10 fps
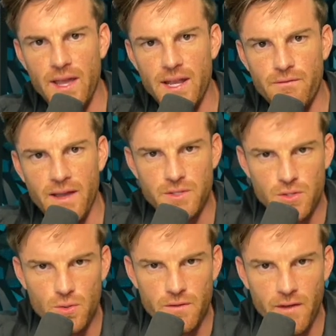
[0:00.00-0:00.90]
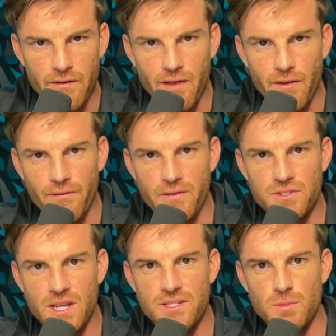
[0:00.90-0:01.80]
And if I do, if I if I've
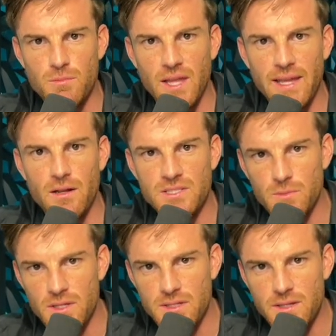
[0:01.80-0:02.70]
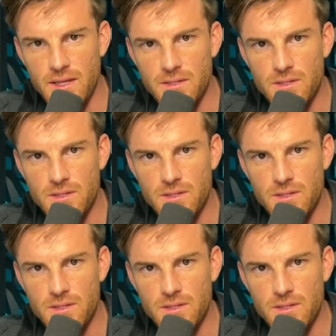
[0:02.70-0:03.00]
shed some light on some of these things,